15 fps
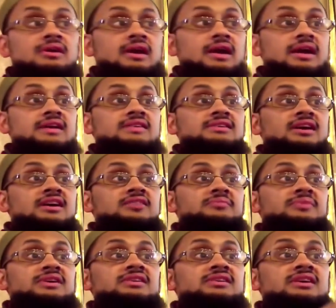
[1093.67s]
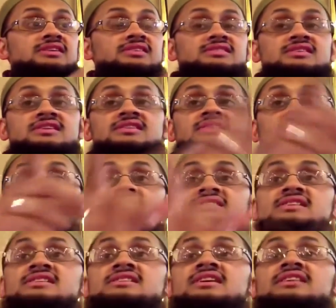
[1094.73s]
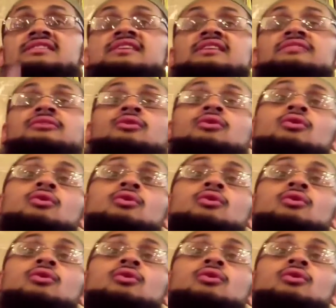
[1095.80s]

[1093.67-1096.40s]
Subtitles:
A died, B died, C died, D died, therefore